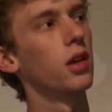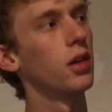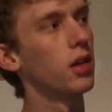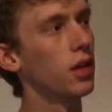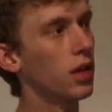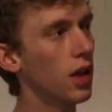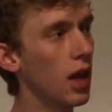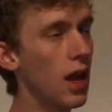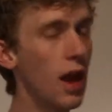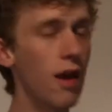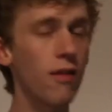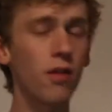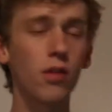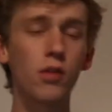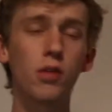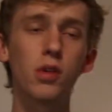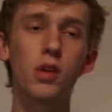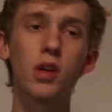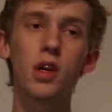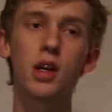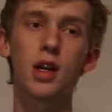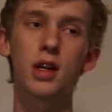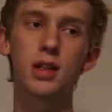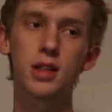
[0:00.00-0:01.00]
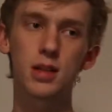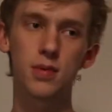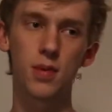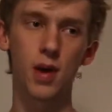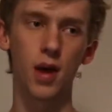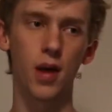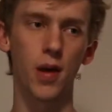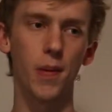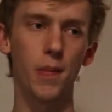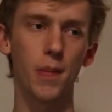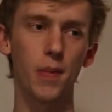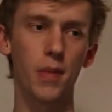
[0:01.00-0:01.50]
They have a really good
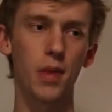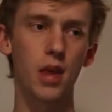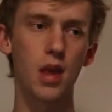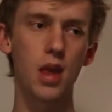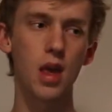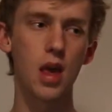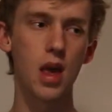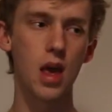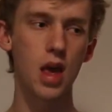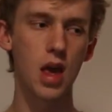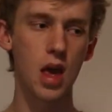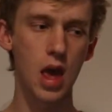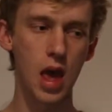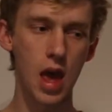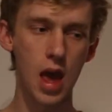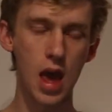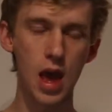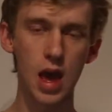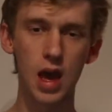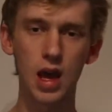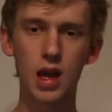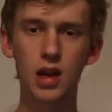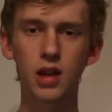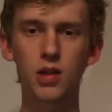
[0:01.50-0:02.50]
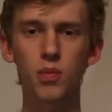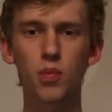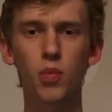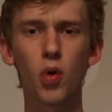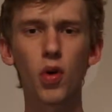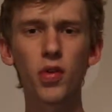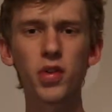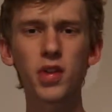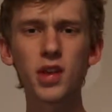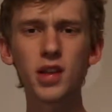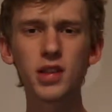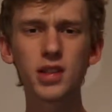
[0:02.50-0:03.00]
smell. And
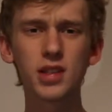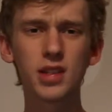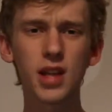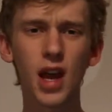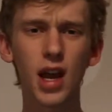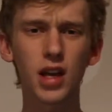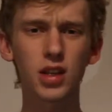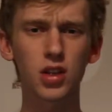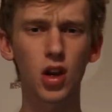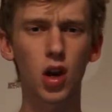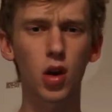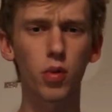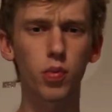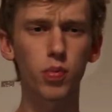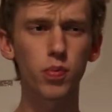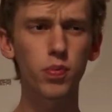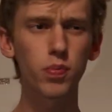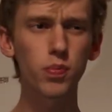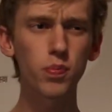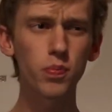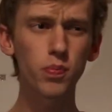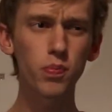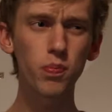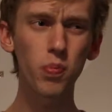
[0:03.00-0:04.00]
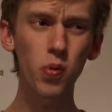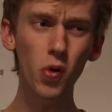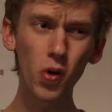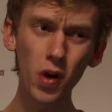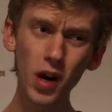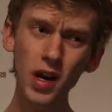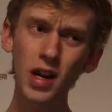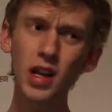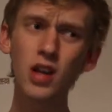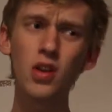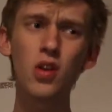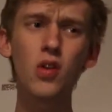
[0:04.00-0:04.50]
both these decks are
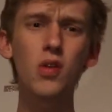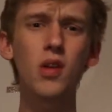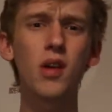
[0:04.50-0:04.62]
pretty new.